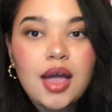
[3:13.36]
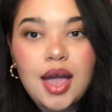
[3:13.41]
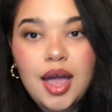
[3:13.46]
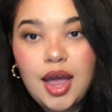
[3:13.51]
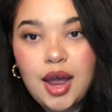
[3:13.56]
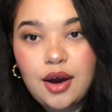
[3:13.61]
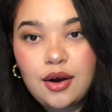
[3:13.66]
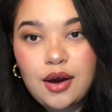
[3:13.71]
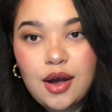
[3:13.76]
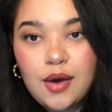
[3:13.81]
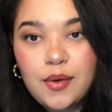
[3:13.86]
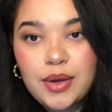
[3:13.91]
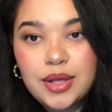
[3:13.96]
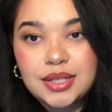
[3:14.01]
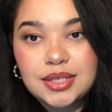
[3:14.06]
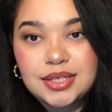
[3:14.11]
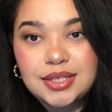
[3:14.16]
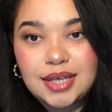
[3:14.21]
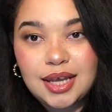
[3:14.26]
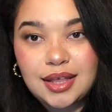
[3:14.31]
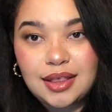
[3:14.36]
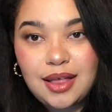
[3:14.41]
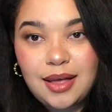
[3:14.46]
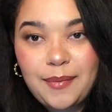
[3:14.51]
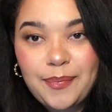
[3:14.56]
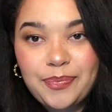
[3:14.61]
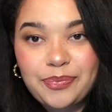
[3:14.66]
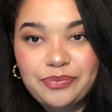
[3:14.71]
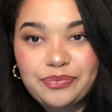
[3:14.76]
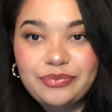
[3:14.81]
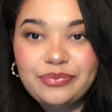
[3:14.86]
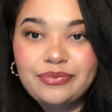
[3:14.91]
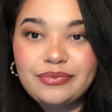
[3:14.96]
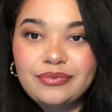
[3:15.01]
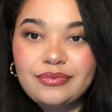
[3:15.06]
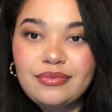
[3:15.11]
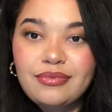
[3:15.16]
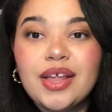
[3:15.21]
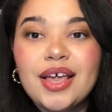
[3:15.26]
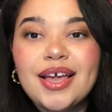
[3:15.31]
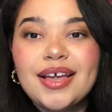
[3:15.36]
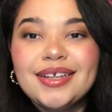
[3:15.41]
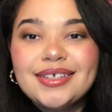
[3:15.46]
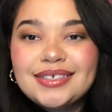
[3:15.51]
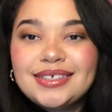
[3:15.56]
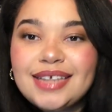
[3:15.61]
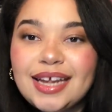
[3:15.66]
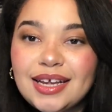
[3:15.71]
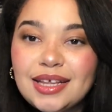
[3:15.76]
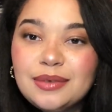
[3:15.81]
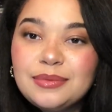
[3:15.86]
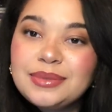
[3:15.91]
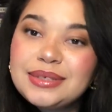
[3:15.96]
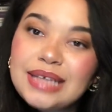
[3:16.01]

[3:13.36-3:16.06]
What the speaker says: Arrow and Salem. Salem